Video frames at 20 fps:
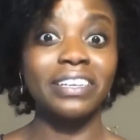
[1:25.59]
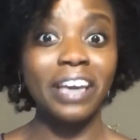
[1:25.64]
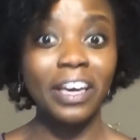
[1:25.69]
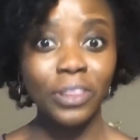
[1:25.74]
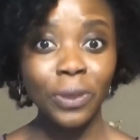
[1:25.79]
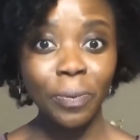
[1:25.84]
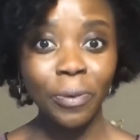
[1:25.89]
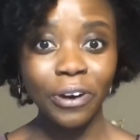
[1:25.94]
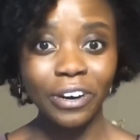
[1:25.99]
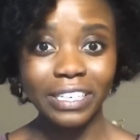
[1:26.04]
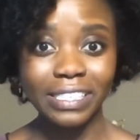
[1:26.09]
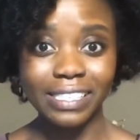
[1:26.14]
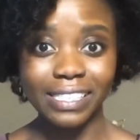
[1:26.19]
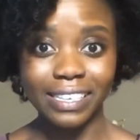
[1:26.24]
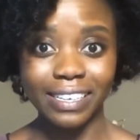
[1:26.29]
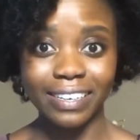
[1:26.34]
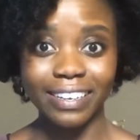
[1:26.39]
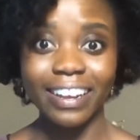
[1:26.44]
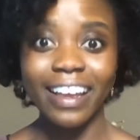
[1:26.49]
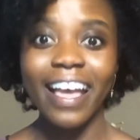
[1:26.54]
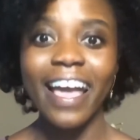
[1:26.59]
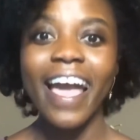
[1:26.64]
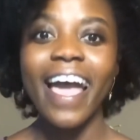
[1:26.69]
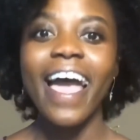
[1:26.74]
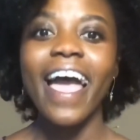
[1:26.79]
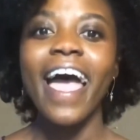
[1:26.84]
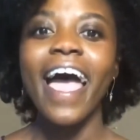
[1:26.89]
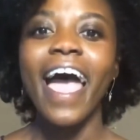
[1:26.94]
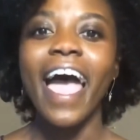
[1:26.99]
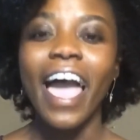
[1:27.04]
with another person,
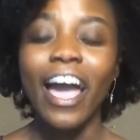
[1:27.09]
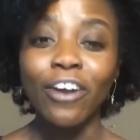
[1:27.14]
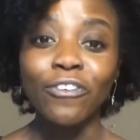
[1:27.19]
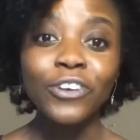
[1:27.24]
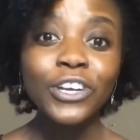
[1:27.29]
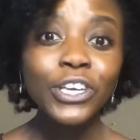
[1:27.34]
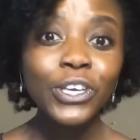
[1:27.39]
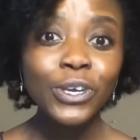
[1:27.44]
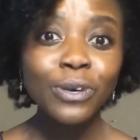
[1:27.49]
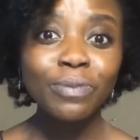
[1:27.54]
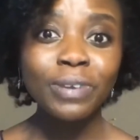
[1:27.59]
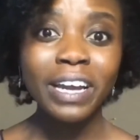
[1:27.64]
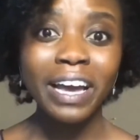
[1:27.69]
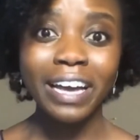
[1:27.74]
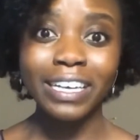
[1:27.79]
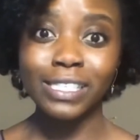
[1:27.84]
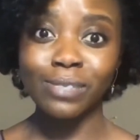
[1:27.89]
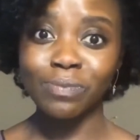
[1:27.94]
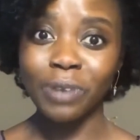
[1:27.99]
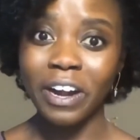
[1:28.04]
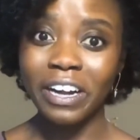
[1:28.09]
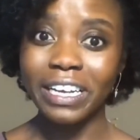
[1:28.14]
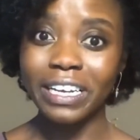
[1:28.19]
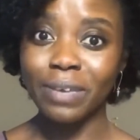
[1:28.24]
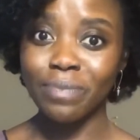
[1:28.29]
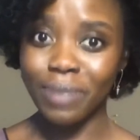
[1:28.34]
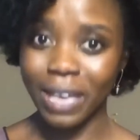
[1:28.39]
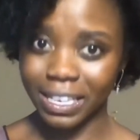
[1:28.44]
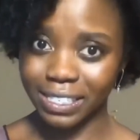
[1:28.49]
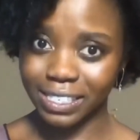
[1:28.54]
every humanized
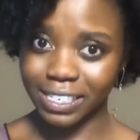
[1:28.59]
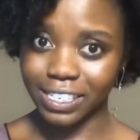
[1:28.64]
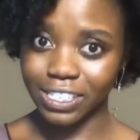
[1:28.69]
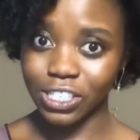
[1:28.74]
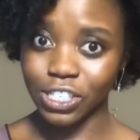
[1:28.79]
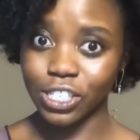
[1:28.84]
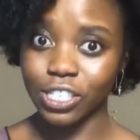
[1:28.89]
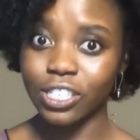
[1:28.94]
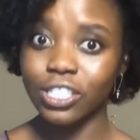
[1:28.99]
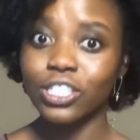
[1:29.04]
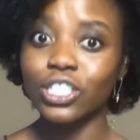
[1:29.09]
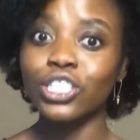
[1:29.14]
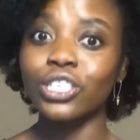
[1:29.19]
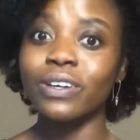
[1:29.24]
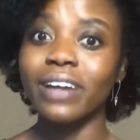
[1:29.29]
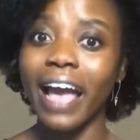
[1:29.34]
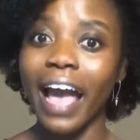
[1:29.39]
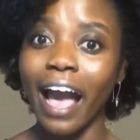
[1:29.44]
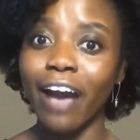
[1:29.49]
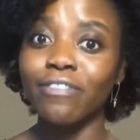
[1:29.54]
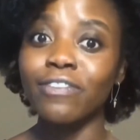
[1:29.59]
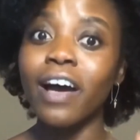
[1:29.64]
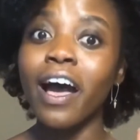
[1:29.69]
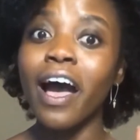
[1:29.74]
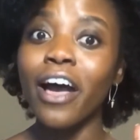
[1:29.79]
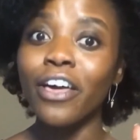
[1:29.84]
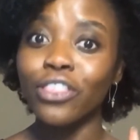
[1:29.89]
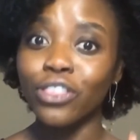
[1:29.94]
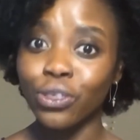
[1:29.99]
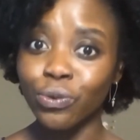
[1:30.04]
marketing message should
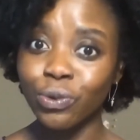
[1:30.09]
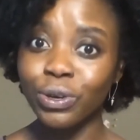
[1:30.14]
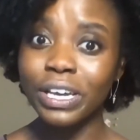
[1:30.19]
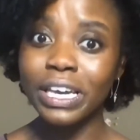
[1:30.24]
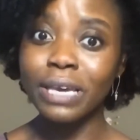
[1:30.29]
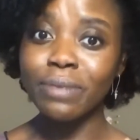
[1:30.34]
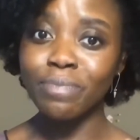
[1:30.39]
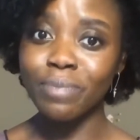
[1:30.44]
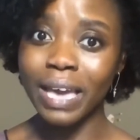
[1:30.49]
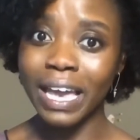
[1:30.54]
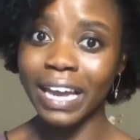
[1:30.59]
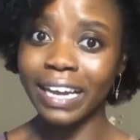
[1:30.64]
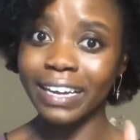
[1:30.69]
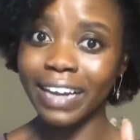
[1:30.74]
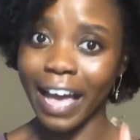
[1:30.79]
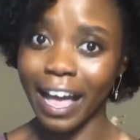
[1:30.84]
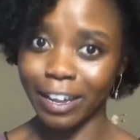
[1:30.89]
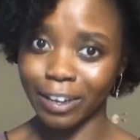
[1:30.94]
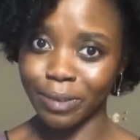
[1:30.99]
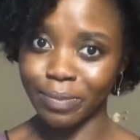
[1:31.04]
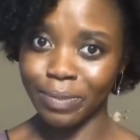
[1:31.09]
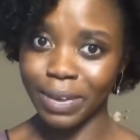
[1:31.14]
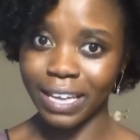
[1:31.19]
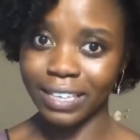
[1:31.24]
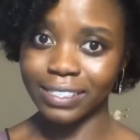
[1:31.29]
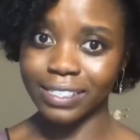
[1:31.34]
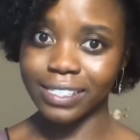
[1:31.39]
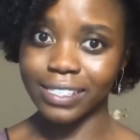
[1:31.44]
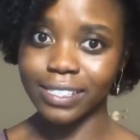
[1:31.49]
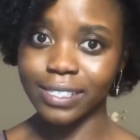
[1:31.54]
have 3 main
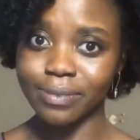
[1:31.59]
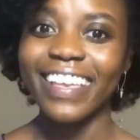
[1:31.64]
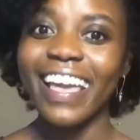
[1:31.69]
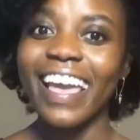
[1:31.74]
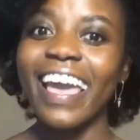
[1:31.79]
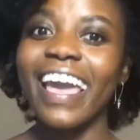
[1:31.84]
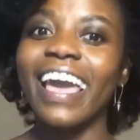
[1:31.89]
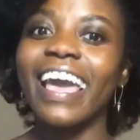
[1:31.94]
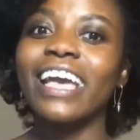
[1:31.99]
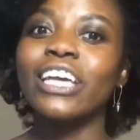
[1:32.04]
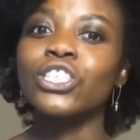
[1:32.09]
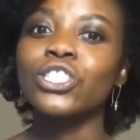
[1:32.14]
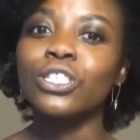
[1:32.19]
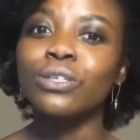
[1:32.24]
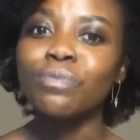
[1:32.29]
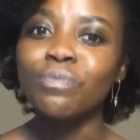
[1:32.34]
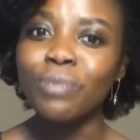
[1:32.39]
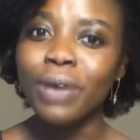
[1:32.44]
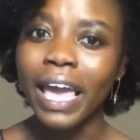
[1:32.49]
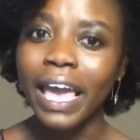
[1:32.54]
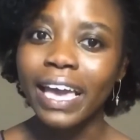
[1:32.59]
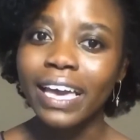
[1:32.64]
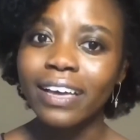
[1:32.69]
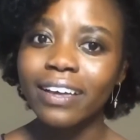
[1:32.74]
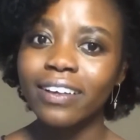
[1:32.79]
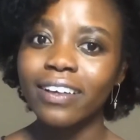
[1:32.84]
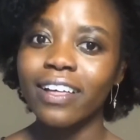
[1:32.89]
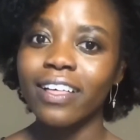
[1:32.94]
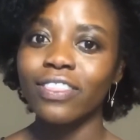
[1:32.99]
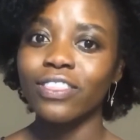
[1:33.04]
elements. It should
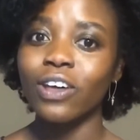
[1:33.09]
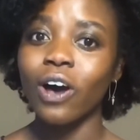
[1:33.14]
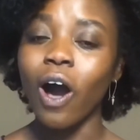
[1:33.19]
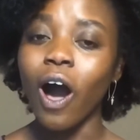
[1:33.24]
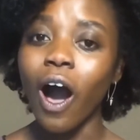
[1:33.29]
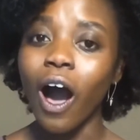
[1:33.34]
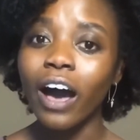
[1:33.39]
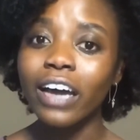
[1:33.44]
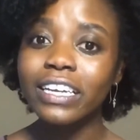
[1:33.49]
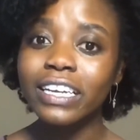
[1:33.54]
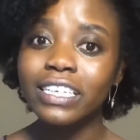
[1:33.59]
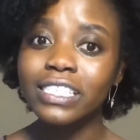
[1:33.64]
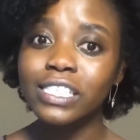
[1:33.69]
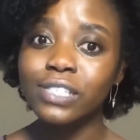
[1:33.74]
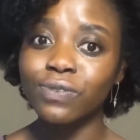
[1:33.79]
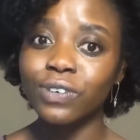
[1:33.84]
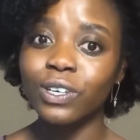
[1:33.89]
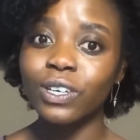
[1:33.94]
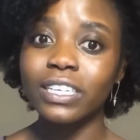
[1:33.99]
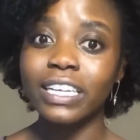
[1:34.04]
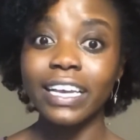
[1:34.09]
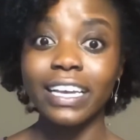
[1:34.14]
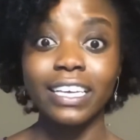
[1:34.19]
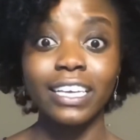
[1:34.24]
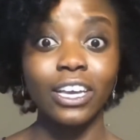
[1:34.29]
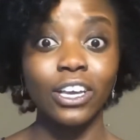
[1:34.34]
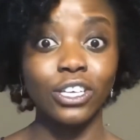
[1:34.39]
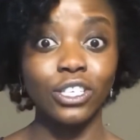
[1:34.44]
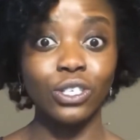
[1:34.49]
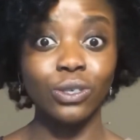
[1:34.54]
make the audience feel
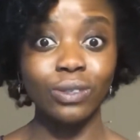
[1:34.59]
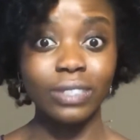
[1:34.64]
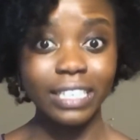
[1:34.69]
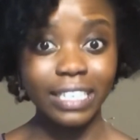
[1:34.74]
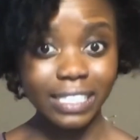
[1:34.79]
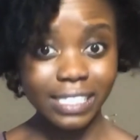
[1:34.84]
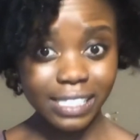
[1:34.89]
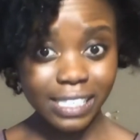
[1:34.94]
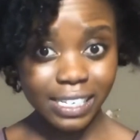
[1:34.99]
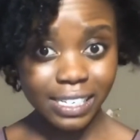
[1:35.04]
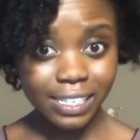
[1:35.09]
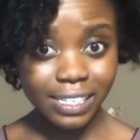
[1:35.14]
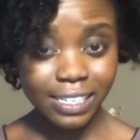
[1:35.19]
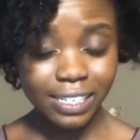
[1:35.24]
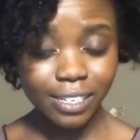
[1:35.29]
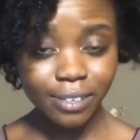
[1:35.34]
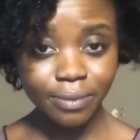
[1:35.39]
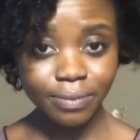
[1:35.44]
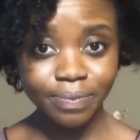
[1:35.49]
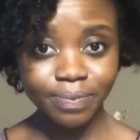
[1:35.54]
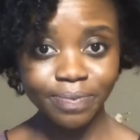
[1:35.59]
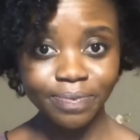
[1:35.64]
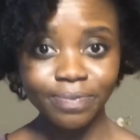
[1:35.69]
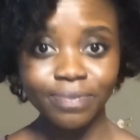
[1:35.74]
like you listened.